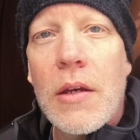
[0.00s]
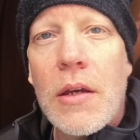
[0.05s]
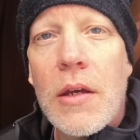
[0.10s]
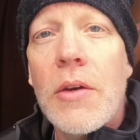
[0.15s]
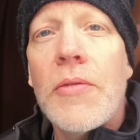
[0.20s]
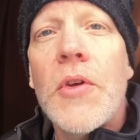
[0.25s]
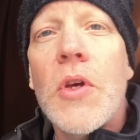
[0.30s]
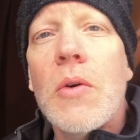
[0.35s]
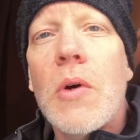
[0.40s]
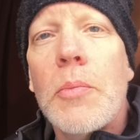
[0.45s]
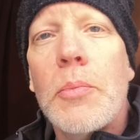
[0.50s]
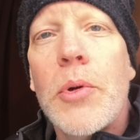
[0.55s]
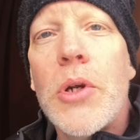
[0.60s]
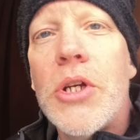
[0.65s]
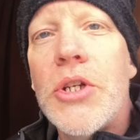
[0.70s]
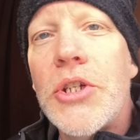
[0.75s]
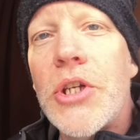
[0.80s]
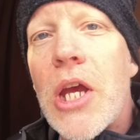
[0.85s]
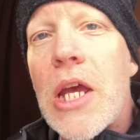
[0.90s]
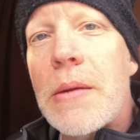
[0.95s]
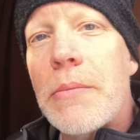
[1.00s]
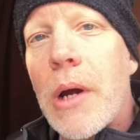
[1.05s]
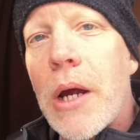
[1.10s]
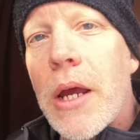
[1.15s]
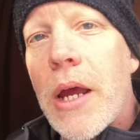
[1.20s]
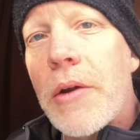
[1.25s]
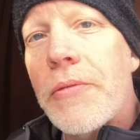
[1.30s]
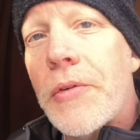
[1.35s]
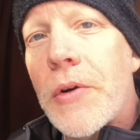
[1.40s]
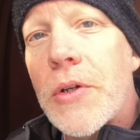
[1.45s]
If you appreciate
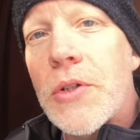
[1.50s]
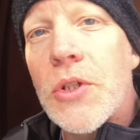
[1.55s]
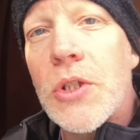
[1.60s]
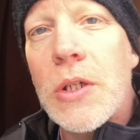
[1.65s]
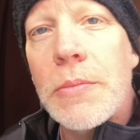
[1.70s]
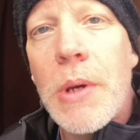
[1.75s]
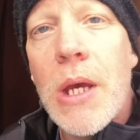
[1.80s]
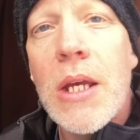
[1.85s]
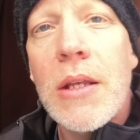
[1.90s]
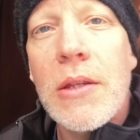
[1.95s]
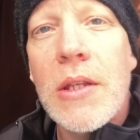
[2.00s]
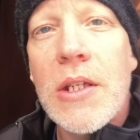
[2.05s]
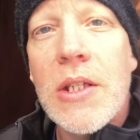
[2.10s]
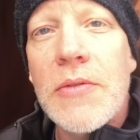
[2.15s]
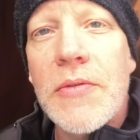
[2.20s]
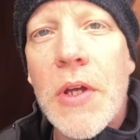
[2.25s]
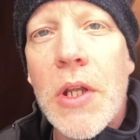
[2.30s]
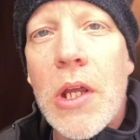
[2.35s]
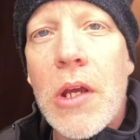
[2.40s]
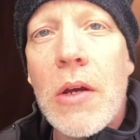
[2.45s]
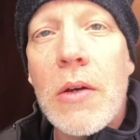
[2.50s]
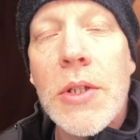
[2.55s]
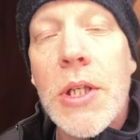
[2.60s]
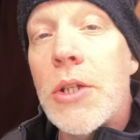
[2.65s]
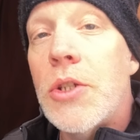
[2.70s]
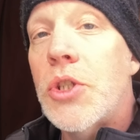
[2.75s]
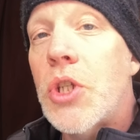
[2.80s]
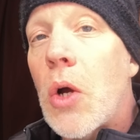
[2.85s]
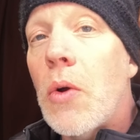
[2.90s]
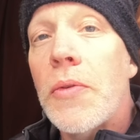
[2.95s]
my efforts to make these videos
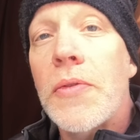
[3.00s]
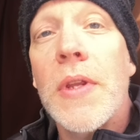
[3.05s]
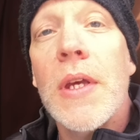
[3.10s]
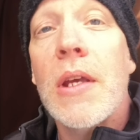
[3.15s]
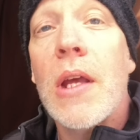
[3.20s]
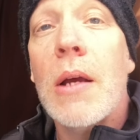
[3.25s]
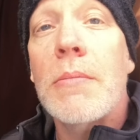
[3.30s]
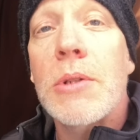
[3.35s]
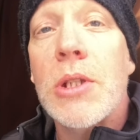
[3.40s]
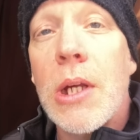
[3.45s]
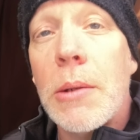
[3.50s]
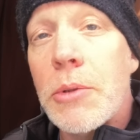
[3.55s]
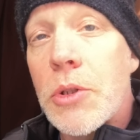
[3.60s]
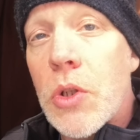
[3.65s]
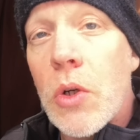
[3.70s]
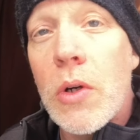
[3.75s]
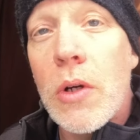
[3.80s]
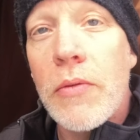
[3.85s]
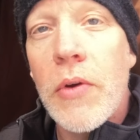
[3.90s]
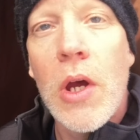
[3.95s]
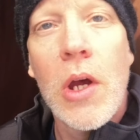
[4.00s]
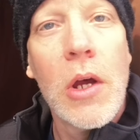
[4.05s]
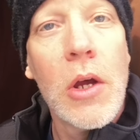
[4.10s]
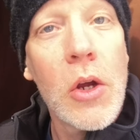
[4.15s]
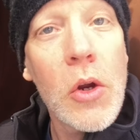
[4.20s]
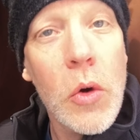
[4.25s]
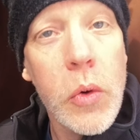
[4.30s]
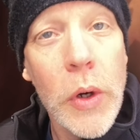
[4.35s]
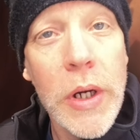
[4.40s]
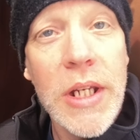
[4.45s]
and don't think I'm some sort of
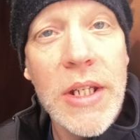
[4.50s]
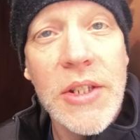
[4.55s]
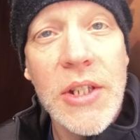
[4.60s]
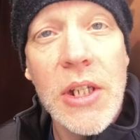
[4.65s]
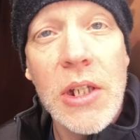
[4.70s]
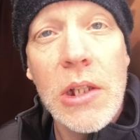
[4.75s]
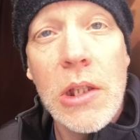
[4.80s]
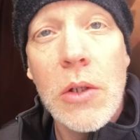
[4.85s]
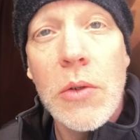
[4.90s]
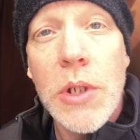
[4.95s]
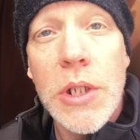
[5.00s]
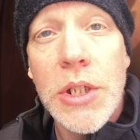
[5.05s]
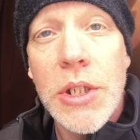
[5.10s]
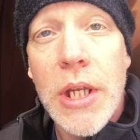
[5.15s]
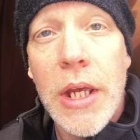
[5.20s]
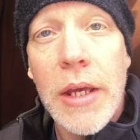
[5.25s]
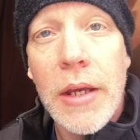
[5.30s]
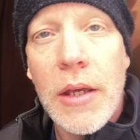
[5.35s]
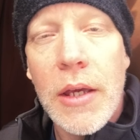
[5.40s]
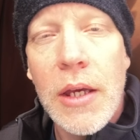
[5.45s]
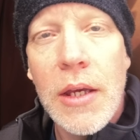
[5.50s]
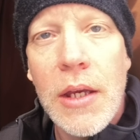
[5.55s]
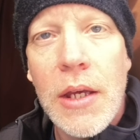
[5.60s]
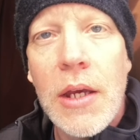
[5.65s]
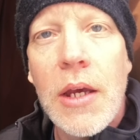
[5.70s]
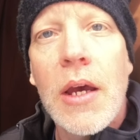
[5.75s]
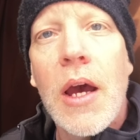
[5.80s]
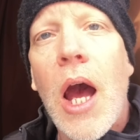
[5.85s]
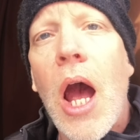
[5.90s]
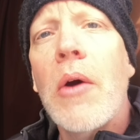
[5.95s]
crazy lunatic,
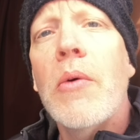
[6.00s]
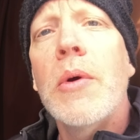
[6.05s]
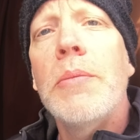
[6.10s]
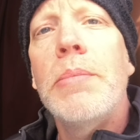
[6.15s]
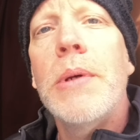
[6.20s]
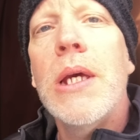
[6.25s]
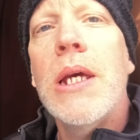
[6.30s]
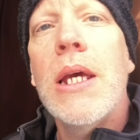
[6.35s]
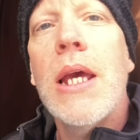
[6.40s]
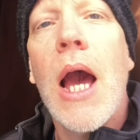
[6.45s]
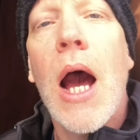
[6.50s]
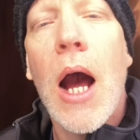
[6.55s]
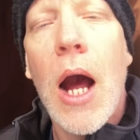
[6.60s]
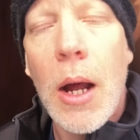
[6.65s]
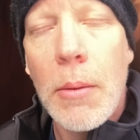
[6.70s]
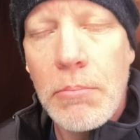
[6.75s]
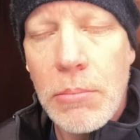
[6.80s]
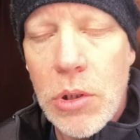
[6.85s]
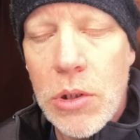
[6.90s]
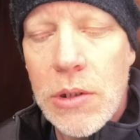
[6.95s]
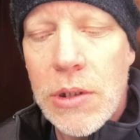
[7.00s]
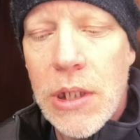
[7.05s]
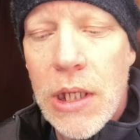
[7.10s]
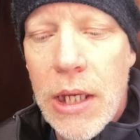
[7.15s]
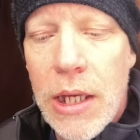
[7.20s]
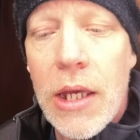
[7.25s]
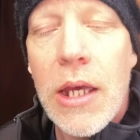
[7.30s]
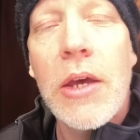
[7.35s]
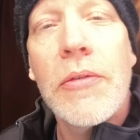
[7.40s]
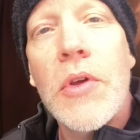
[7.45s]
I would be humbled
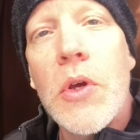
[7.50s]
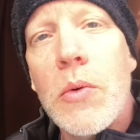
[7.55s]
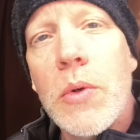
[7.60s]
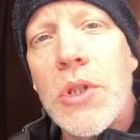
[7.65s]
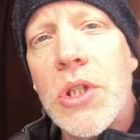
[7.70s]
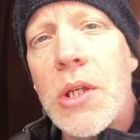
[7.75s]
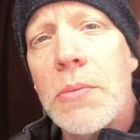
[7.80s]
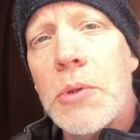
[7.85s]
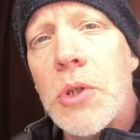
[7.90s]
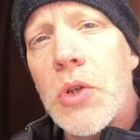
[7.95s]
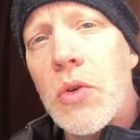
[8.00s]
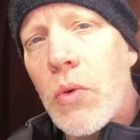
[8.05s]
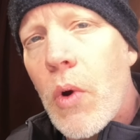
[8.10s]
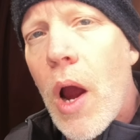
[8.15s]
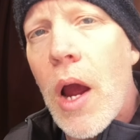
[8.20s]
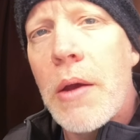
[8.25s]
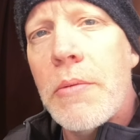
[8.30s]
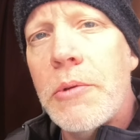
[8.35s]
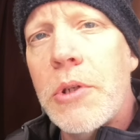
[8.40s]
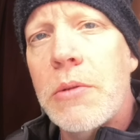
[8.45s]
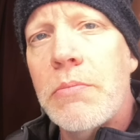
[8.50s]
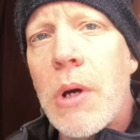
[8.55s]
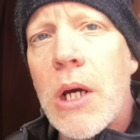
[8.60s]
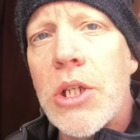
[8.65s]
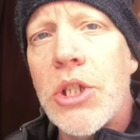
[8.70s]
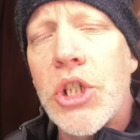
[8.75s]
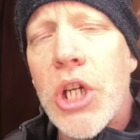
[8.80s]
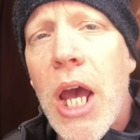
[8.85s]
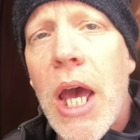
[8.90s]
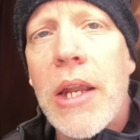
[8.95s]
if you would subscribe to
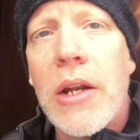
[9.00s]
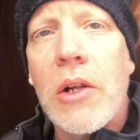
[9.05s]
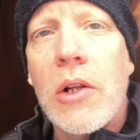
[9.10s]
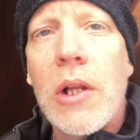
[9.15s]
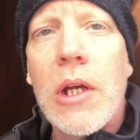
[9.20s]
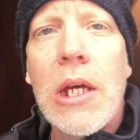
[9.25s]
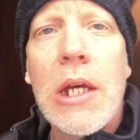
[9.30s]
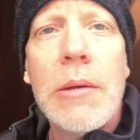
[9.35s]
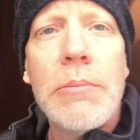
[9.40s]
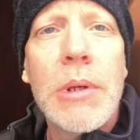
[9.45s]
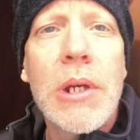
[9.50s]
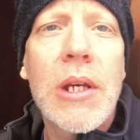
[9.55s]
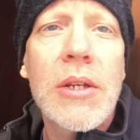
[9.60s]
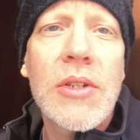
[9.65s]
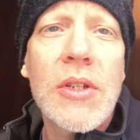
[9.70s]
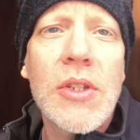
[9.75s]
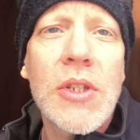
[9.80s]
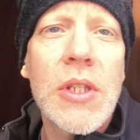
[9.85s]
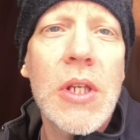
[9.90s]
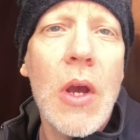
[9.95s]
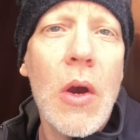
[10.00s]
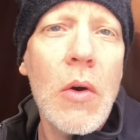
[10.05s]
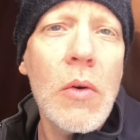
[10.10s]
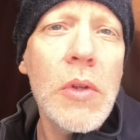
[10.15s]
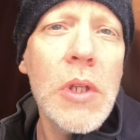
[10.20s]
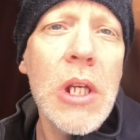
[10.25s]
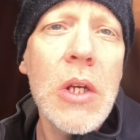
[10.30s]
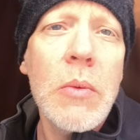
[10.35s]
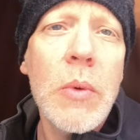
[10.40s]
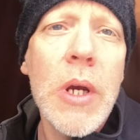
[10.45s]
my channel, because it's the
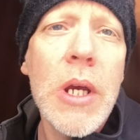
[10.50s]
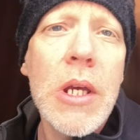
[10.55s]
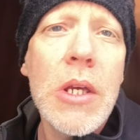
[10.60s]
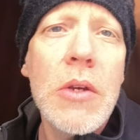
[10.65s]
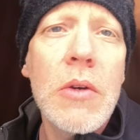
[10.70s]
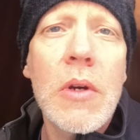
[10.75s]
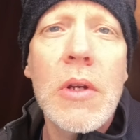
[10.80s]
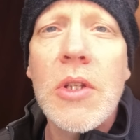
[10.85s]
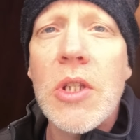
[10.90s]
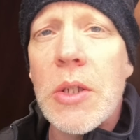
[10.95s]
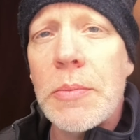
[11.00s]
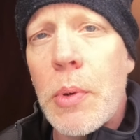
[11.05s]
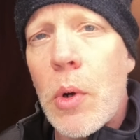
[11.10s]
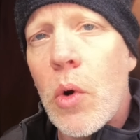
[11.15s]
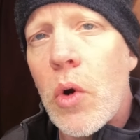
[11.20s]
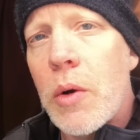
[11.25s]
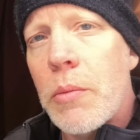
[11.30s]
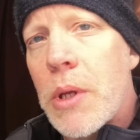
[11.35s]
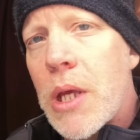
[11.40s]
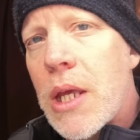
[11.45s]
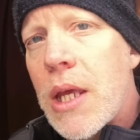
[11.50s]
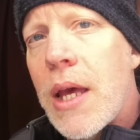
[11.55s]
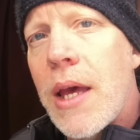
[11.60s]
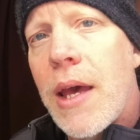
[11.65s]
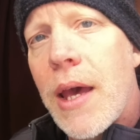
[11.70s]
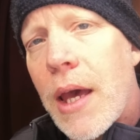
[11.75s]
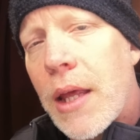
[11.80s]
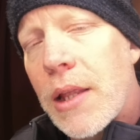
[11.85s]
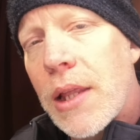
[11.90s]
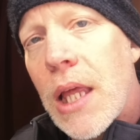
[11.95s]
only way you can support me
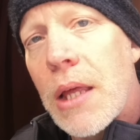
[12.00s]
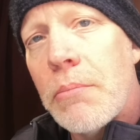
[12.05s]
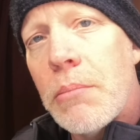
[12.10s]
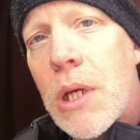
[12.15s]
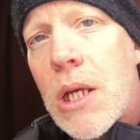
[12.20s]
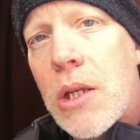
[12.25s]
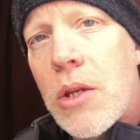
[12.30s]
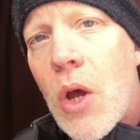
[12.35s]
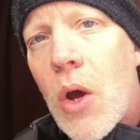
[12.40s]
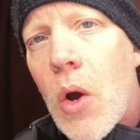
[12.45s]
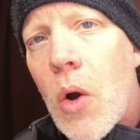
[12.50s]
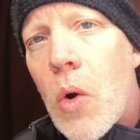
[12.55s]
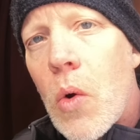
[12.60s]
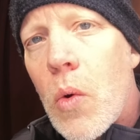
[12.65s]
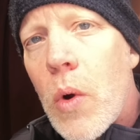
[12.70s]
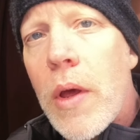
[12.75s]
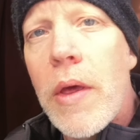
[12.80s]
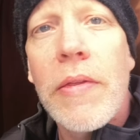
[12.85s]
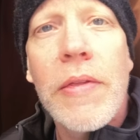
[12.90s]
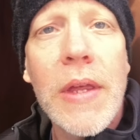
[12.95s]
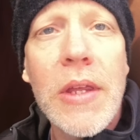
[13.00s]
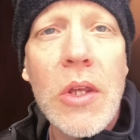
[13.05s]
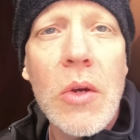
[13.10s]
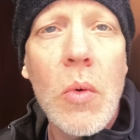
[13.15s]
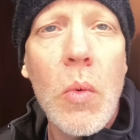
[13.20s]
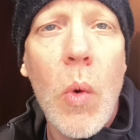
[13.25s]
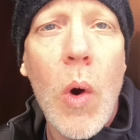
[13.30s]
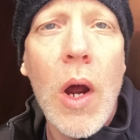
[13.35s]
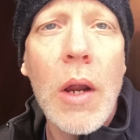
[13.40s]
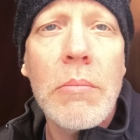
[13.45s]
and let me know that
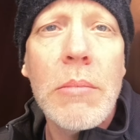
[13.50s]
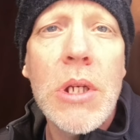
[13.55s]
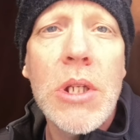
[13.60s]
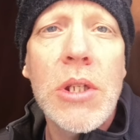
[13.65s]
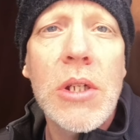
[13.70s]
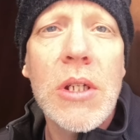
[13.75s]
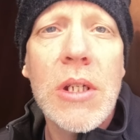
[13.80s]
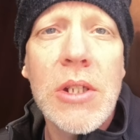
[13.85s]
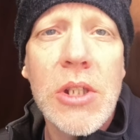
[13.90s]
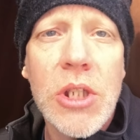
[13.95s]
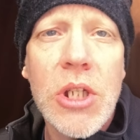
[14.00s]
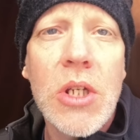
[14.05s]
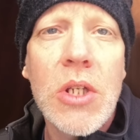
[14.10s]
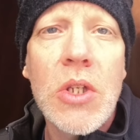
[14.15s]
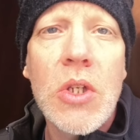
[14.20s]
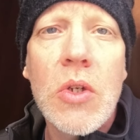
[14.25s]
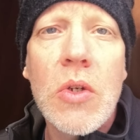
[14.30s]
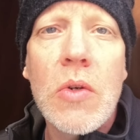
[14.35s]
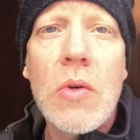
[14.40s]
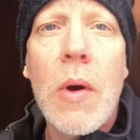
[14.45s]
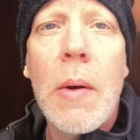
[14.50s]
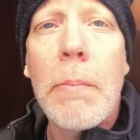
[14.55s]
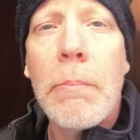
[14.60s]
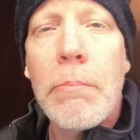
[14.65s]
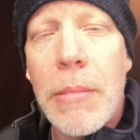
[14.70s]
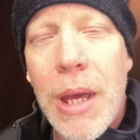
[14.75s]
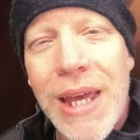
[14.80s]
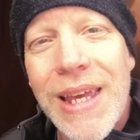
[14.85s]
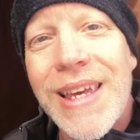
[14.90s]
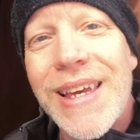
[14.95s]
you want me to continue
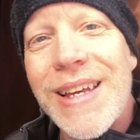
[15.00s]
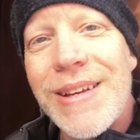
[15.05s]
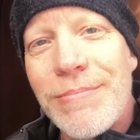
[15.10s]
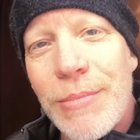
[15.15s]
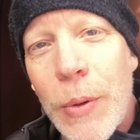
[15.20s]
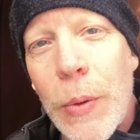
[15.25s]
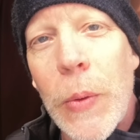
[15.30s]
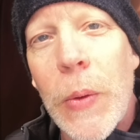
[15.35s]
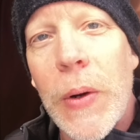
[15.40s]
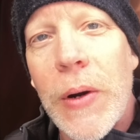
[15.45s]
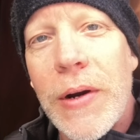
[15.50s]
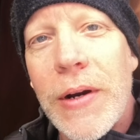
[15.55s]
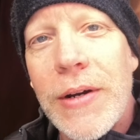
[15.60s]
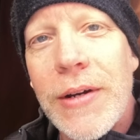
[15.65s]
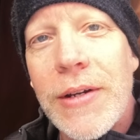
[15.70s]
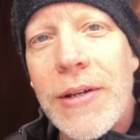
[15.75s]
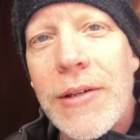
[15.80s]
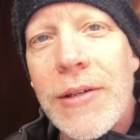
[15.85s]
making more.